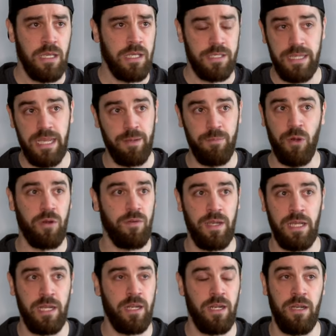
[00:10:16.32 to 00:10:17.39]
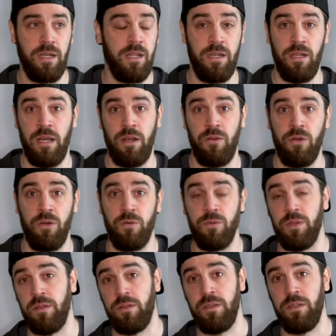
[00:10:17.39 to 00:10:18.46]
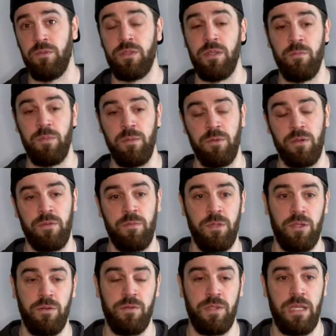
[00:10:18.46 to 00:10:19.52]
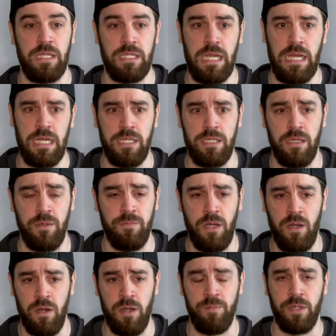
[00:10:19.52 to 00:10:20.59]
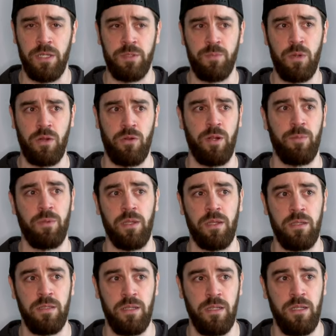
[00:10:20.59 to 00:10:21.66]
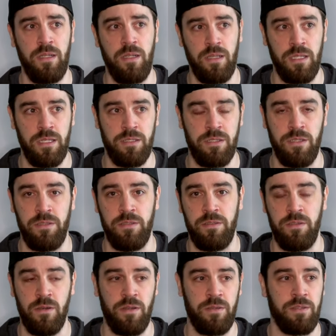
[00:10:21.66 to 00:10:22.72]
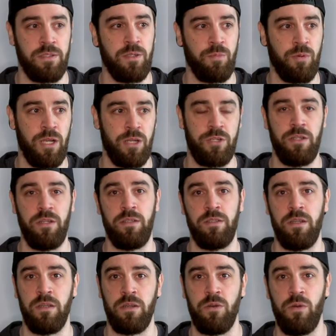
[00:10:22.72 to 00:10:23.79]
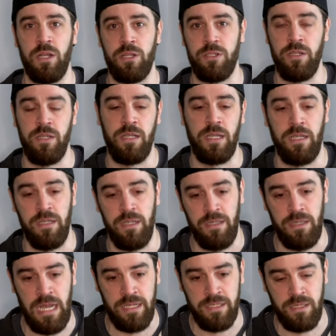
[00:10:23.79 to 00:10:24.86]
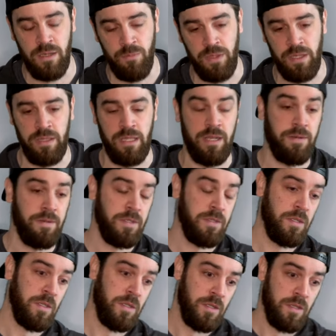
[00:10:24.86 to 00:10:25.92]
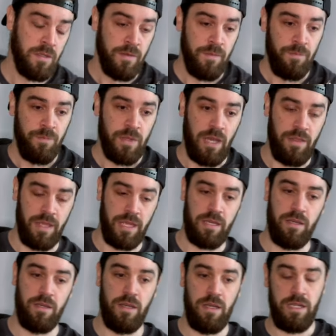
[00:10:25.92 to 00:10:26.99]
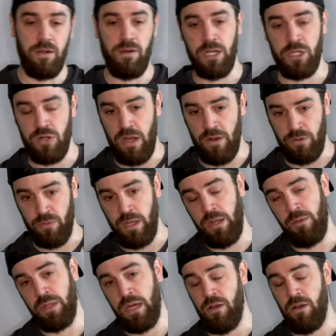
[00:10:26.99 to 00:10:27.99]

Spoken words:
staying motivated, and I don't know, you know, some people are familiar with anxiety, some aren't, but it's pretty crippling, and it leads to all this depression and questioning, and that's something that I think, you know, I drowned away with